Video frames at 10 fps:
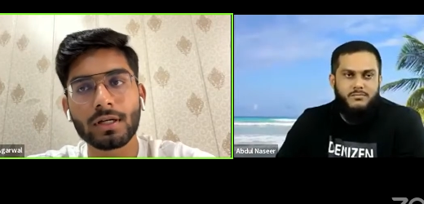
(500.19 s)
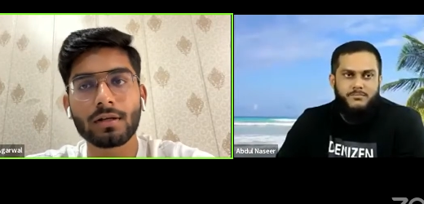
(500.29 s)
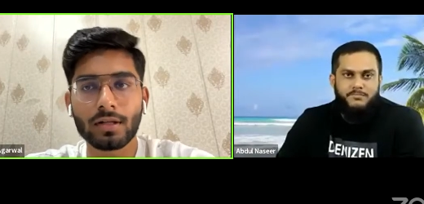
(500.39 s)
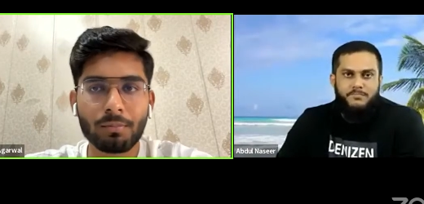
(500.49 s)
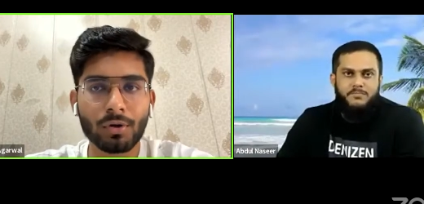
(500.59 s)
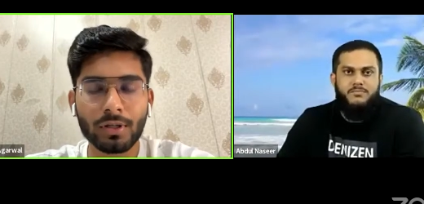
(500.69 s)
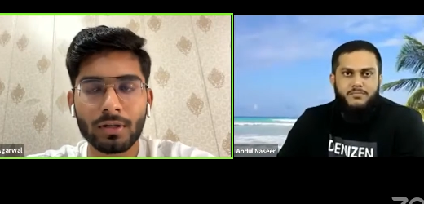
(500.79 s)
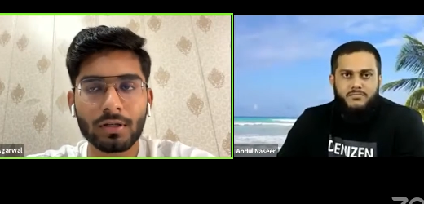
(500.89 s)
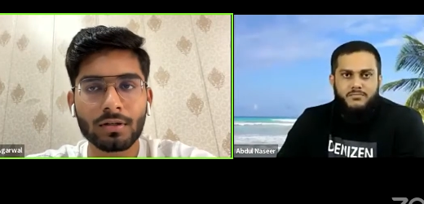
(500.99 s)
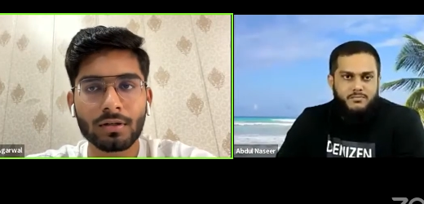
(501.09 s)
Speaker 1: reading the
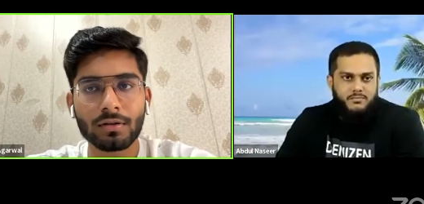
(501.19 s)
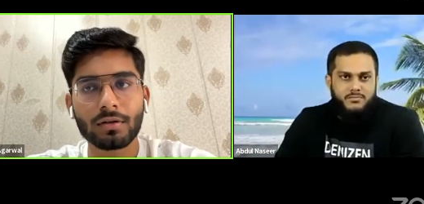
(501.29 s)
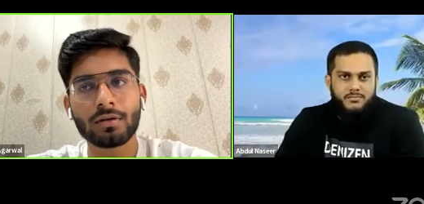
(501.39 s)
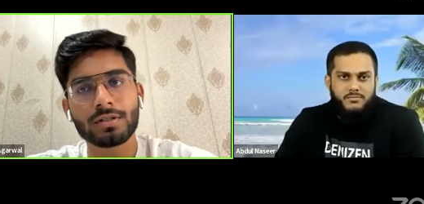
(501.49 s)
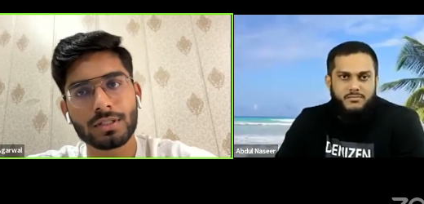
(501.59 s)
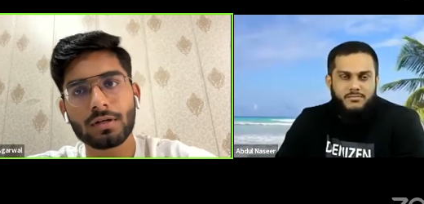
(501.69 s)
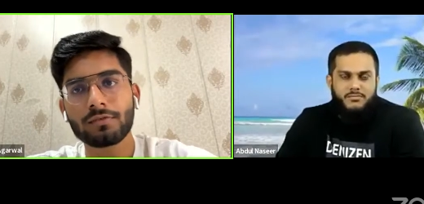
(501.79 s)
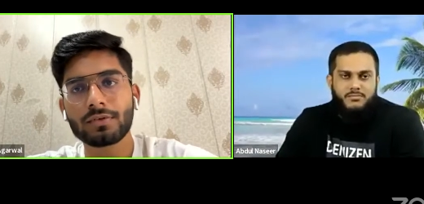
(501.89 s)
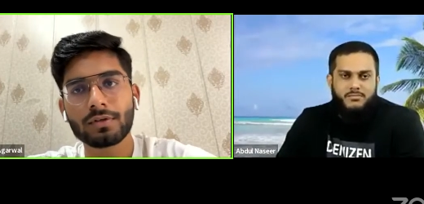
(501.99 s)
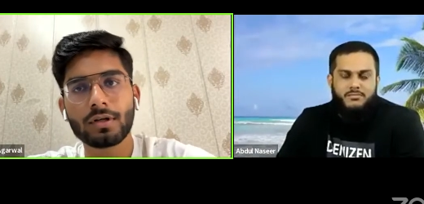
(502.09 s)
important
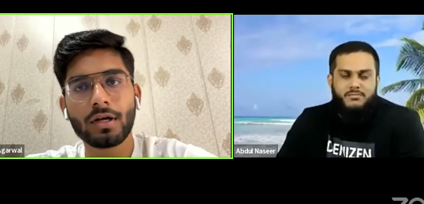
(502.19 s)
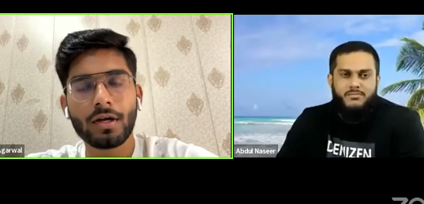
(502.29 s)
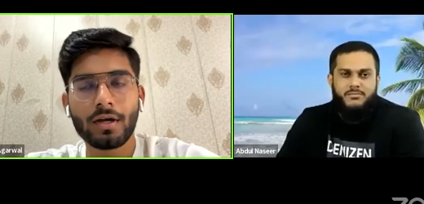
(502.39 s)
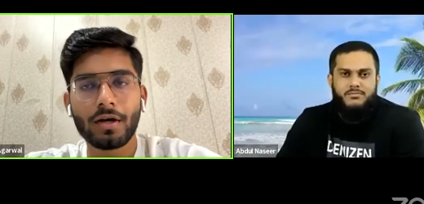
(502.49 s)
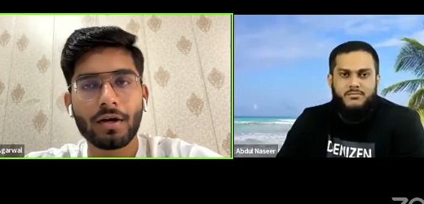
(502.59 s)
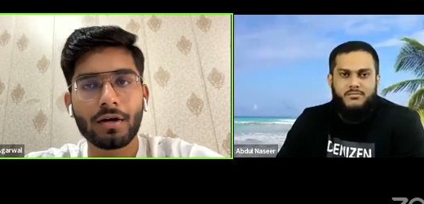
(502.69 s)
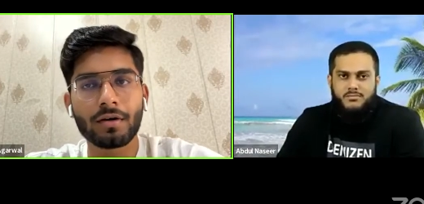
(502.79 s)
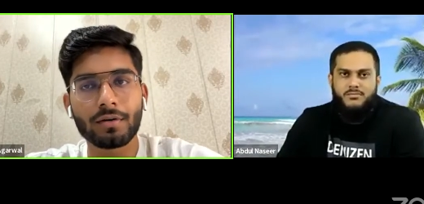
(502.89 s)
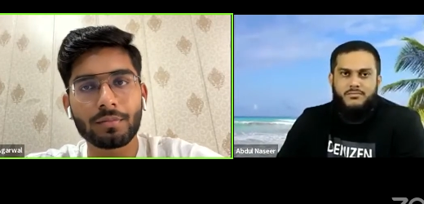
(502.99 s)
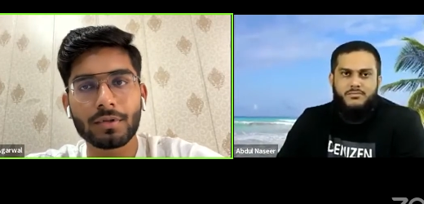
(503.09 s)
stuff.
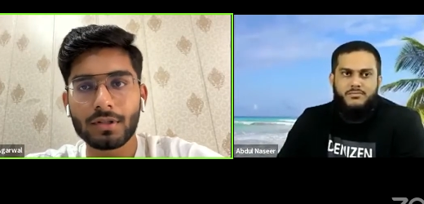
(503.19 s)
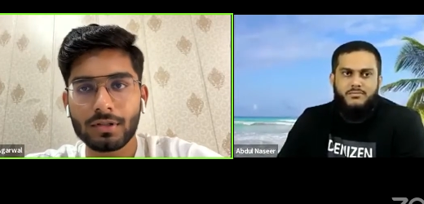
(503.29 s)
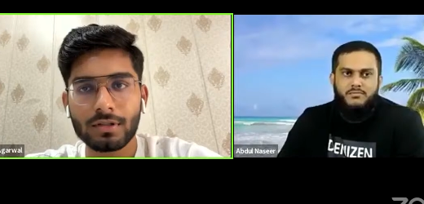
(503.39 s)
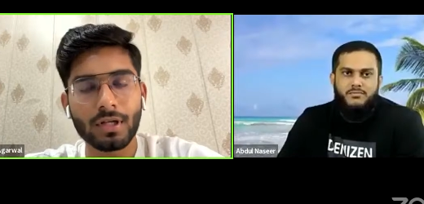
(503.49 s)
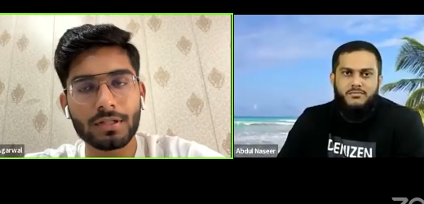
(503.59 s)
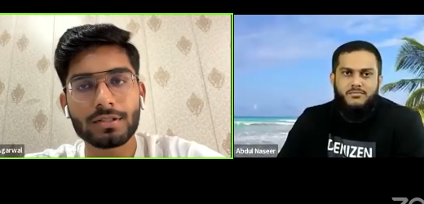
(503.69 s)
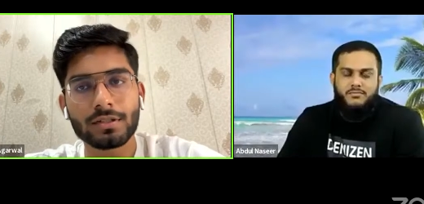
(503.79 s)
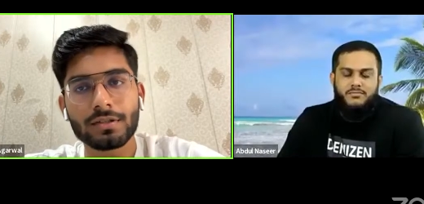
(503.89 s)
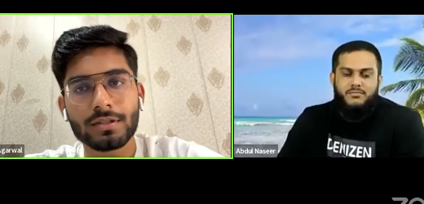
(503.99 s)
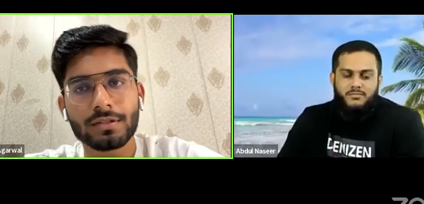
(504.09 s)
Um,
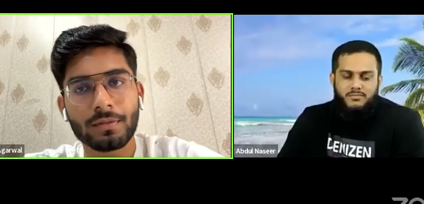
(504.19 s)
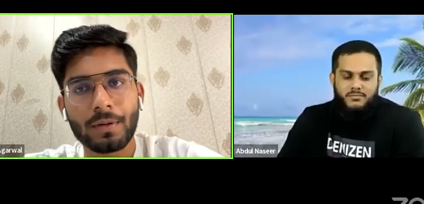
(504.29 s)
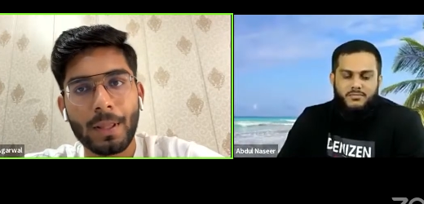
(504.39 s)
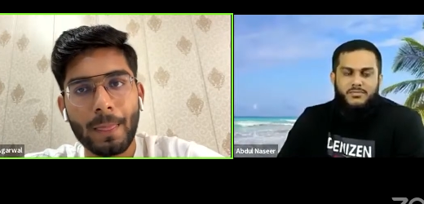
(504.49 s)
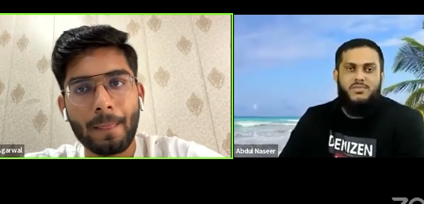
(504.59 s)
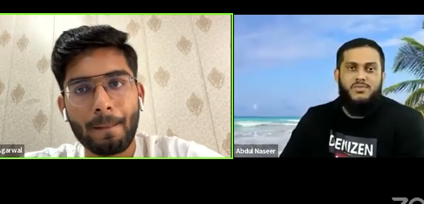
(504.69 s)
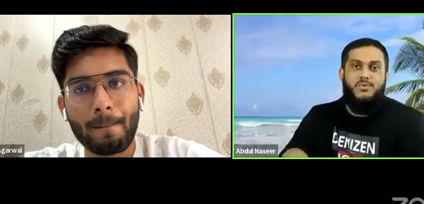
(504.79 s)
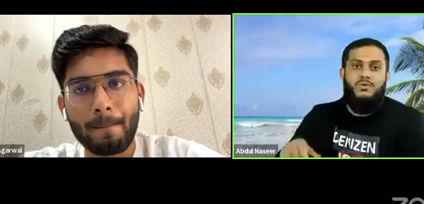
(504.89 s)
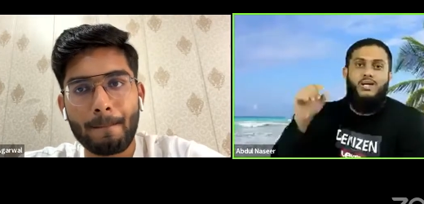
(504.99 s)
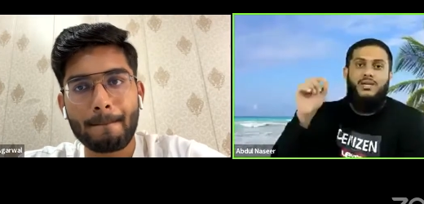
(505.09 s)
that's it. So,
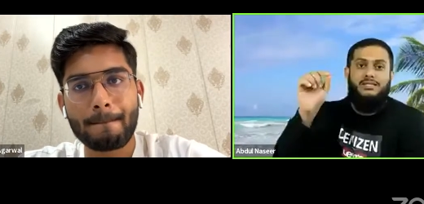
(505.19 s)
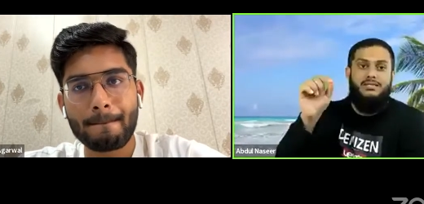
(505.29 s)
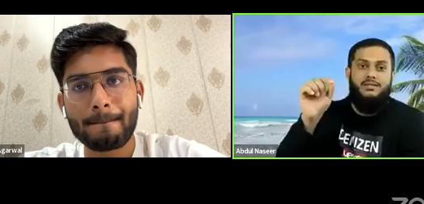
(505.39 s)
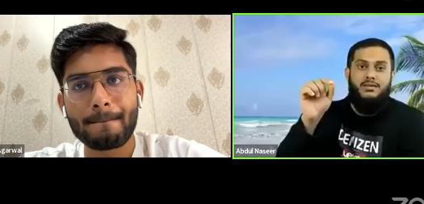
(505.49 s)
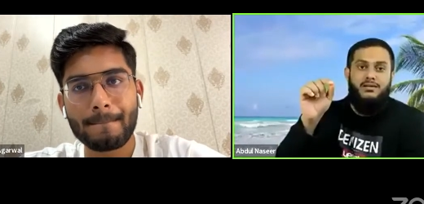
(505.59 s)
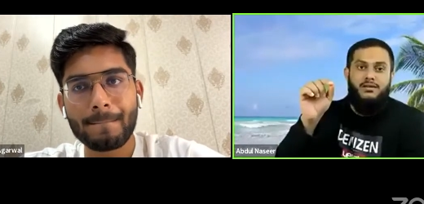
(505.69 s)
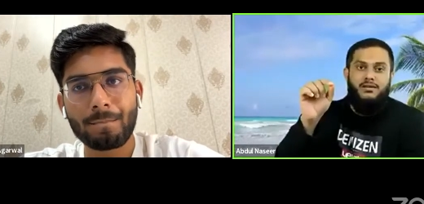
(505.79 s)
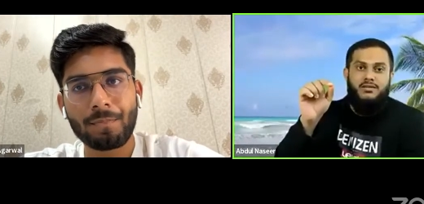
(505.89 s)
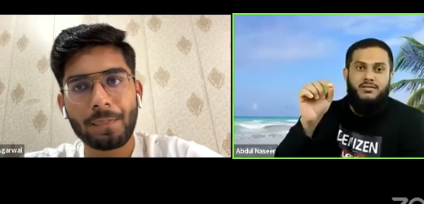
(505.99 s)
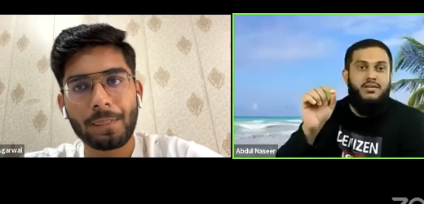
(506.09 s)
Speaker 2: guys,
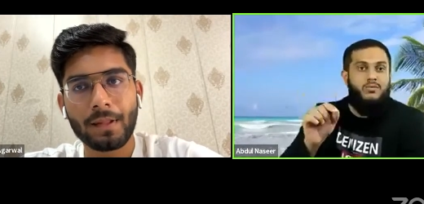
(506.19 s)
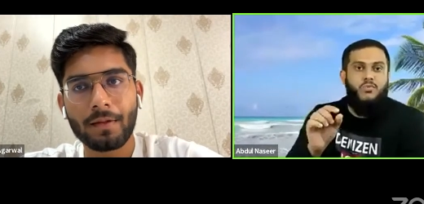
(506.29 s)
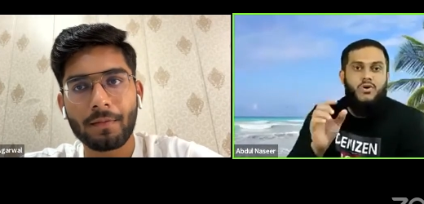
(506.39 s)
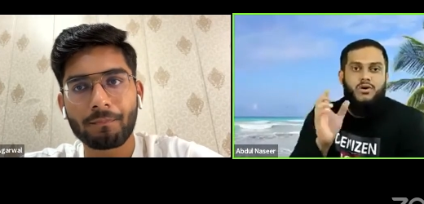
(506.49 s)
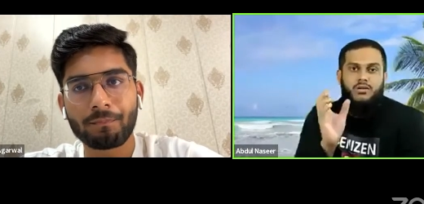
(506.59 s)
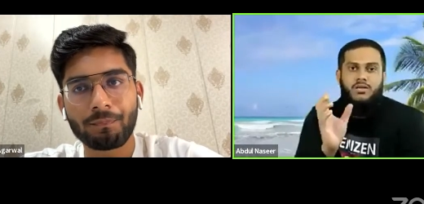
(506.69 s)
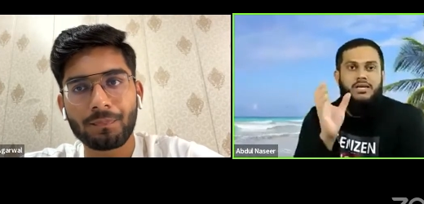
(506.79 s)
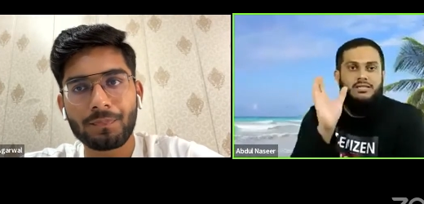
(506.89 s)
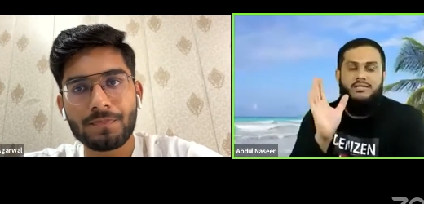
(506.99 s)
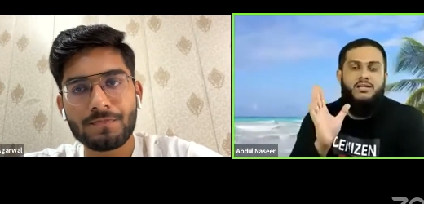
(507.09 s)
see what he
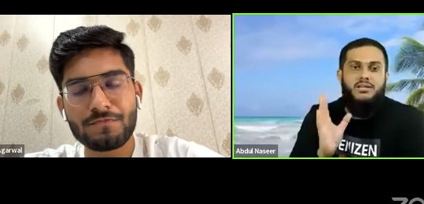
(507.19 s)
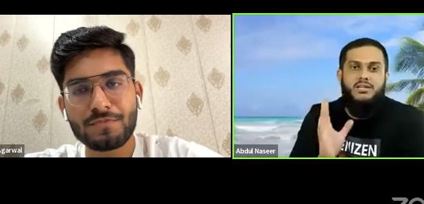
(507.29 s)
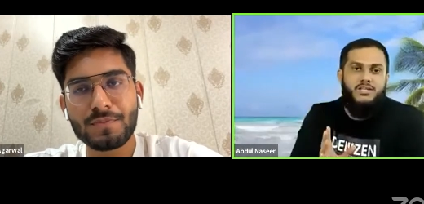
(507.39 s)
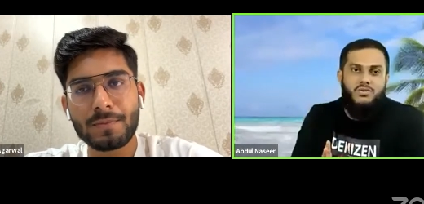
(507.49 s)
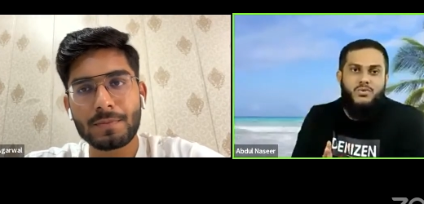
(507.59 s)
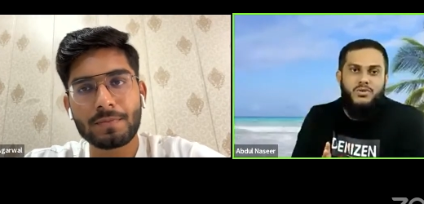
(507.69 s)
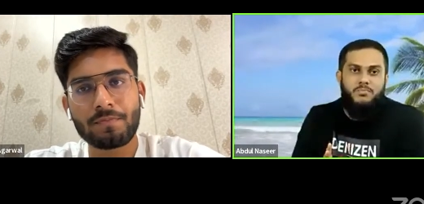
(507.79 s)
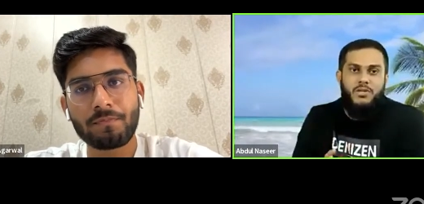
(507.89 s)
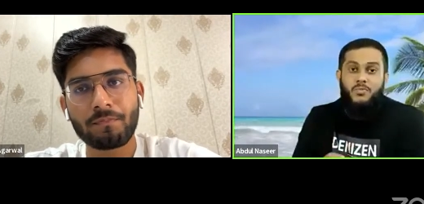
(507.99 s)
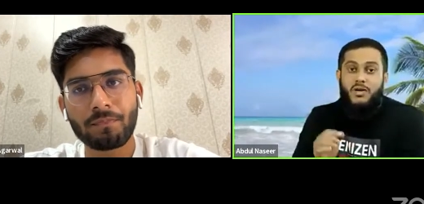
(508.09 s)
has done. He has told,
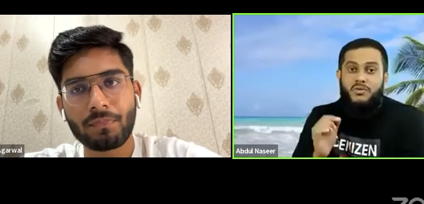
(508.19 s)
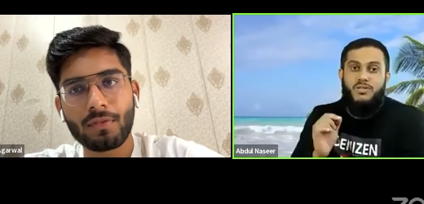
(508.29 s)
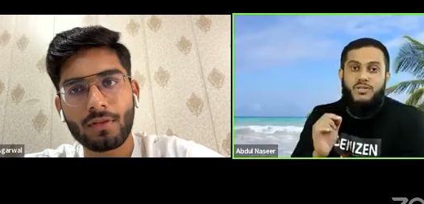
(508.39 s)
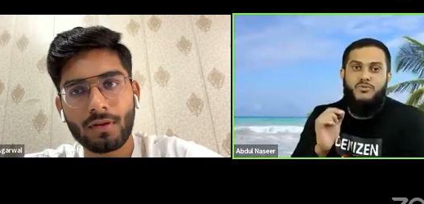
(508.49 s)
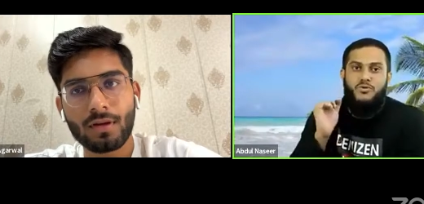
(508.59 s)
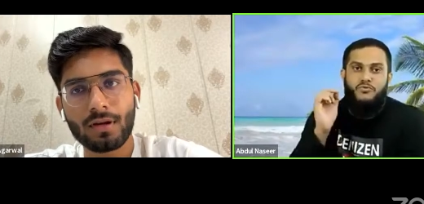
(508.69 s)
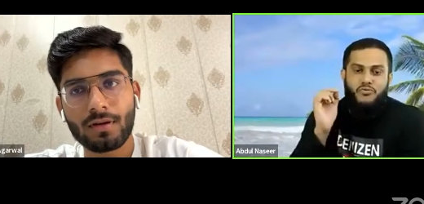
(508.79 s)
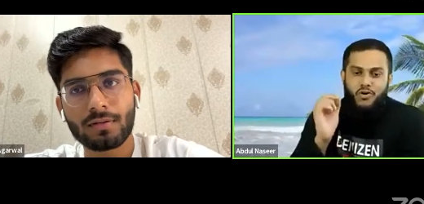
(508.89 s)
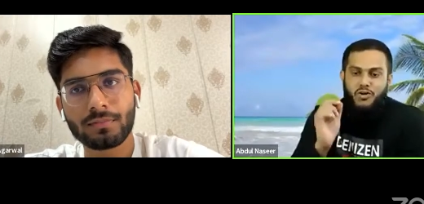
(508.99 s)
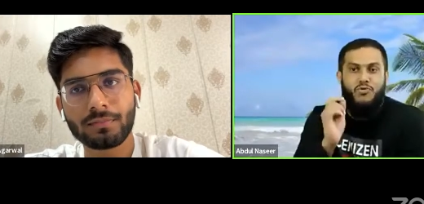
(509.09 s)
but what we are not
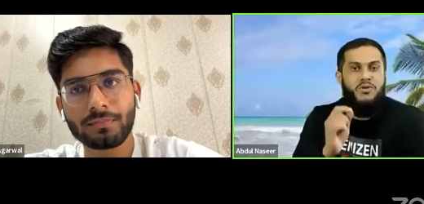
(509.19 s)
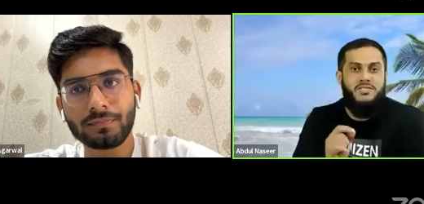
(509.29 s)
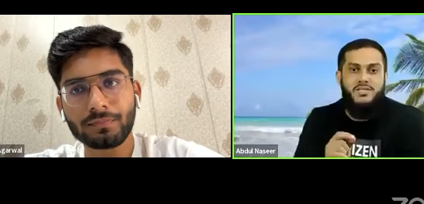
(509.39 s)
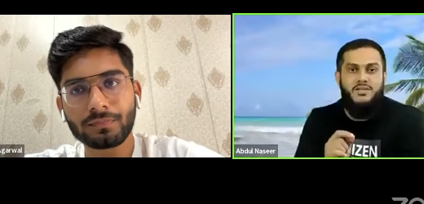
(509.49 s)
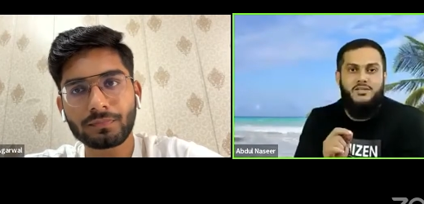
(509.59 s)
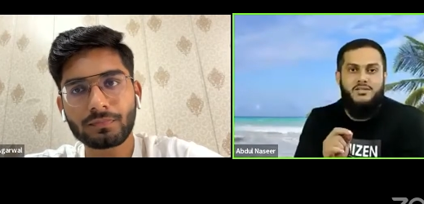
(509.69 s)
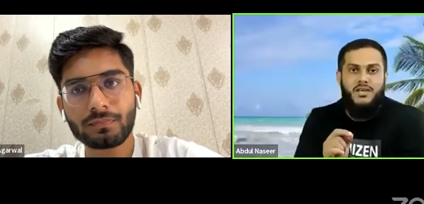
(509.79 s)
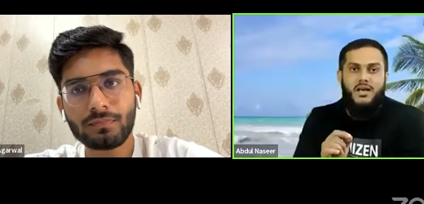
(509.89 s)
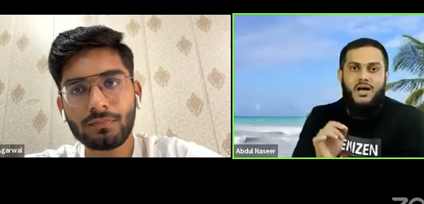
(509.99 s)
not focusing is